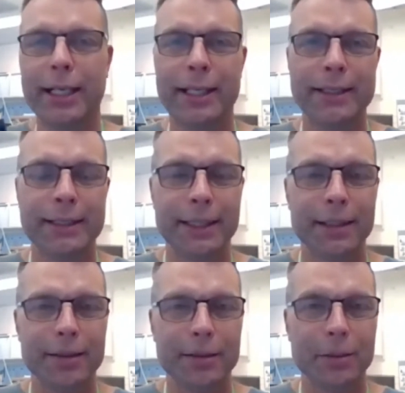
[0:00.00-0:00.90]
And
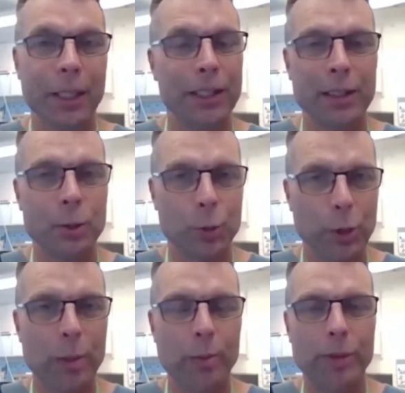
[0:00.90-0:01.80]
well, it's
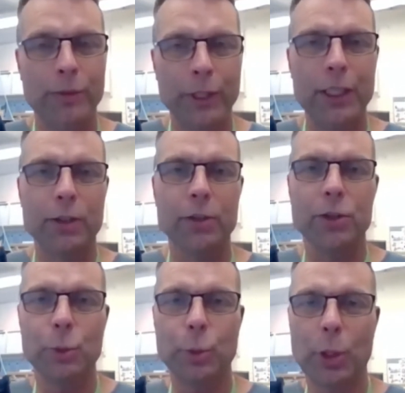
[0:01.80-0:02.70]
probably very
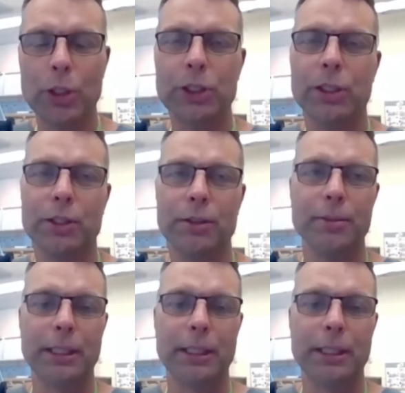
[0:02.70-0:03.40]
good support,